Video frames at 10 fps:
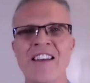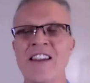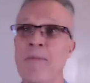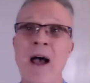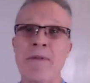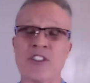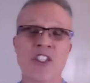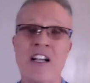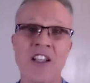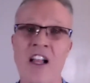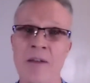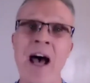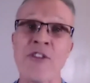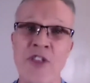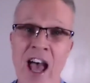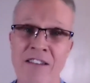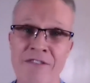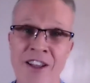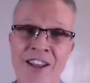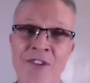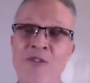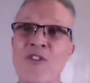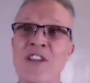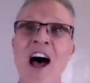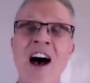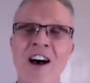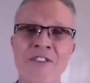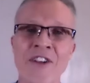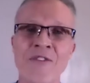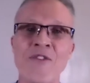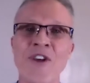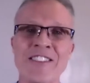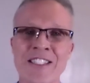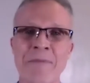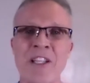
The Bible talks all about that love and friendship